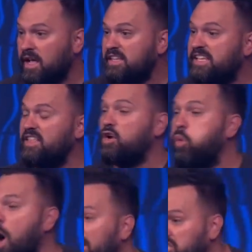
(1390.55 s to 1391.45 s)
See, the
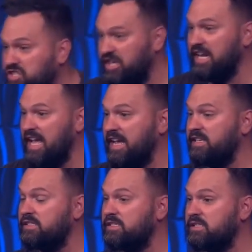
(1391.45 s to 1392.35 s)
question
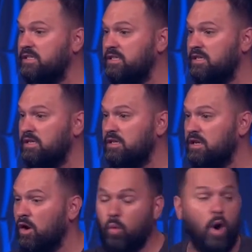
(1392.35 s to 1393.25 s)
is,
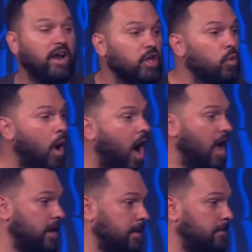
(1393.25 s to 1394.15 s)
what do you want?